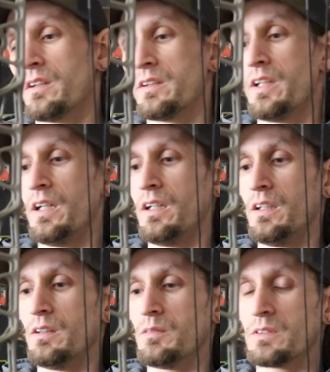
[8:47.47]

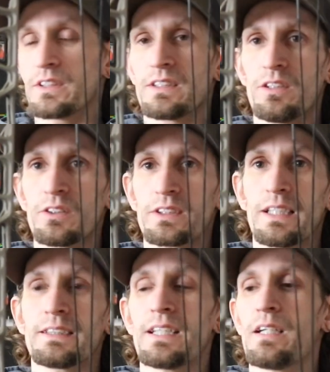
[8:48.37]
the steel
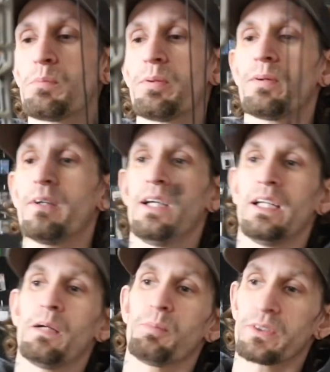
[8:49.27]
sight tape and
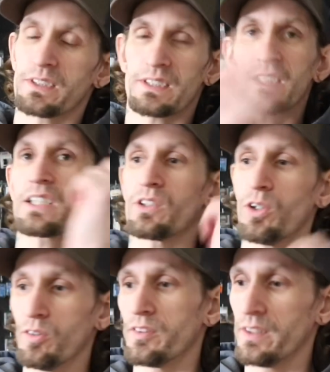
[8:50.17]
I put the sticker
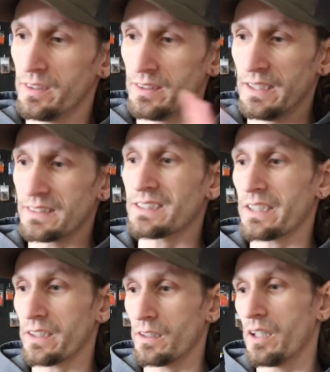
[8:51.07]
over it and then
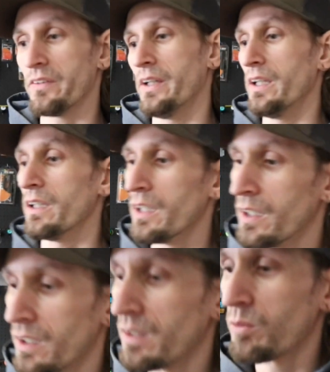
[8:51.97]
stick it on there.
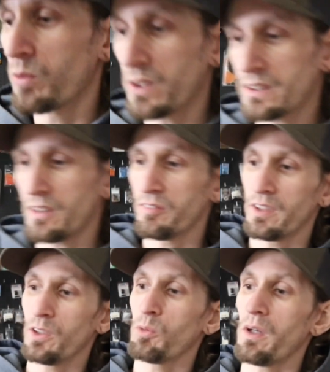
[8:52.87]
Works out
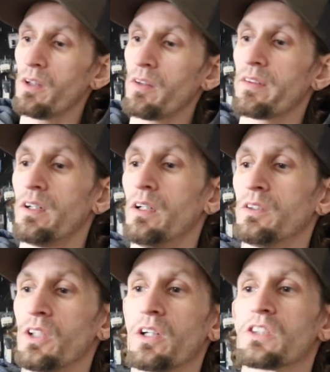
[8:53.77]
very well. The
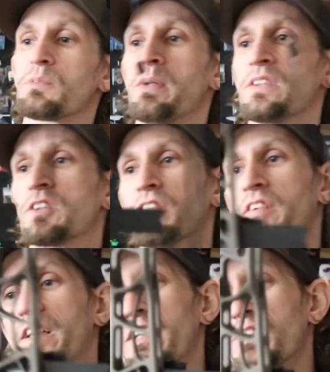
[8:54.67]
yardage pins are
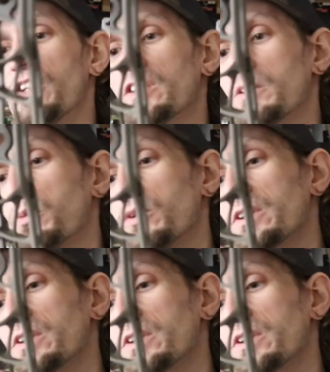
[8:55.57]
very adjustable. It's